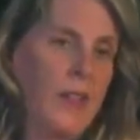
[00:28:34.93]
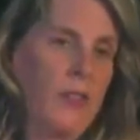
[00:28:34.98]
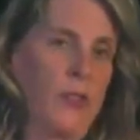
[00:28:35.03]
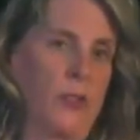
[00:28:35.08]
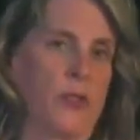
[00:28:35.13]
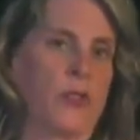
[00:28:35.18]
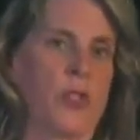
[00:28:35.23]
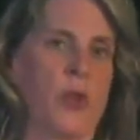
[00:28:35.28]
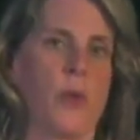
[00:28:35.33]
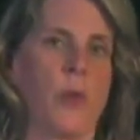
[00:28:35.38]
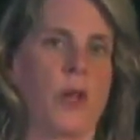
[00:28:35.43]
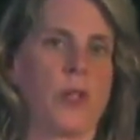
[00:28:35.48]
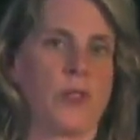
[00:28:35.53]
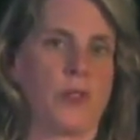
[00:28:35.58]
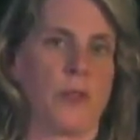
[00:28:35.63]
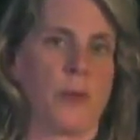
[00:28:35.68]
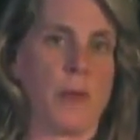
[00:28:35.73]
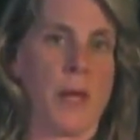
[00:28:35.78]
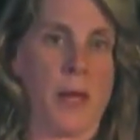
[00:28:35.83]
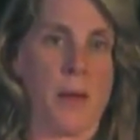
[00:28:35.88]
I learned so much
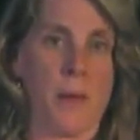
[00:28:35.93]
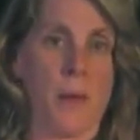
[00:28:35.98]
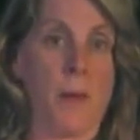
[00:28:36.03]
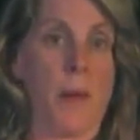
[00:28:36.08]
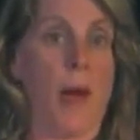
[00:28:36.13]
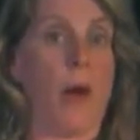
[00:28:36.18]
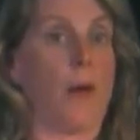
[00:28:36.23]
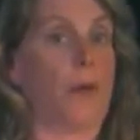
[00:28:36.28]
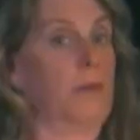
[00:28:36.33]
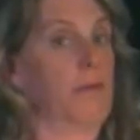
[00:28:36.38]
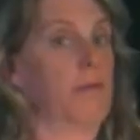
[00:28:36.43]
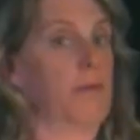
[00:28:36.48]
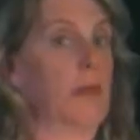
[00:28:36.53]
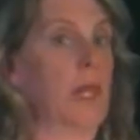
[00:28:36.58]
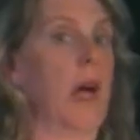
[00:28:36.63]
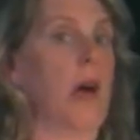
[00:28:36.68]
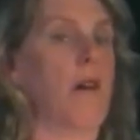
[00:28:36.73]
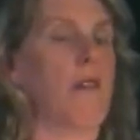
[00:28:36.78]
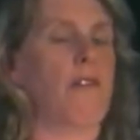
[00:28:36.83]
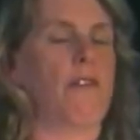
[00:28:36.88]
from him about
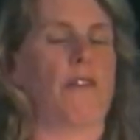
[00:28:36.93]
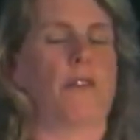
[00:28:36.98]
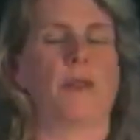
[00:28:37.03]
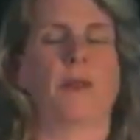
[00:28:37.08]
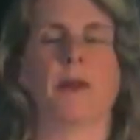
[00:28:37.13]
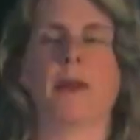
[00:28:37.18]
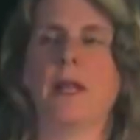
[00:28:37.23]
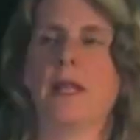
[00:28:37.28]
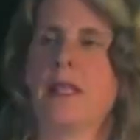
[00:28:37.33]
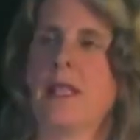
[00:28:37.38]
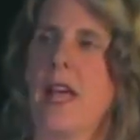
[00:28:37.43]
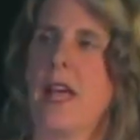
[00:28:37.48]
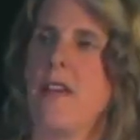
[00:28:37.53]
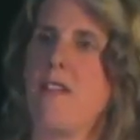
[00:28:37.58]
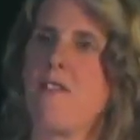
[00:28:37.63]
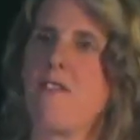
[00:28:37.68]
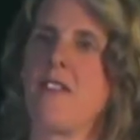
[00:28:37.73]
love and life.